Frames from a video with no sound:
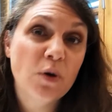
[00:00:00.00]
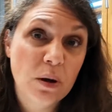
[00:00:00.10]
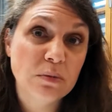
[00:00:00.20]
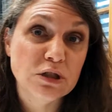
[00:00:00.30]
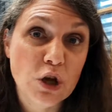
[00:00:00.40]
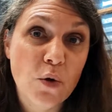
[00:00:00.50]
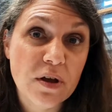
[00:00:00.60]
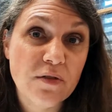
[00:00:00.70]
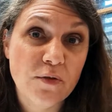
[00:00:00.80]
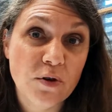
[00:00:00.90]
though I was
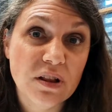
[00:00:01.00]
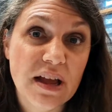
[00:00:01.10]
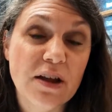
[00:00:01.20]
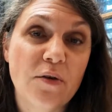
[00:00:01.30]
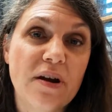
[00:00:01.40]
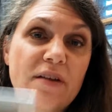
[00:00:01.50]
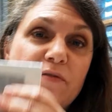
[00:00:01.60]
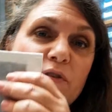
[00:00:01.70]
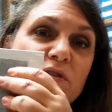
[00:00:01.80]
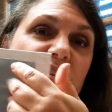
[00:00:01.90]
going for a light gray
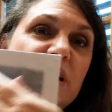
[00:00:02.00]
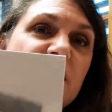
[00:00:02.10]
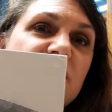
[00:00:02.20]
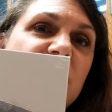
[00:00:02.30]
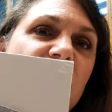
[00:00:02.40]
at first. And it's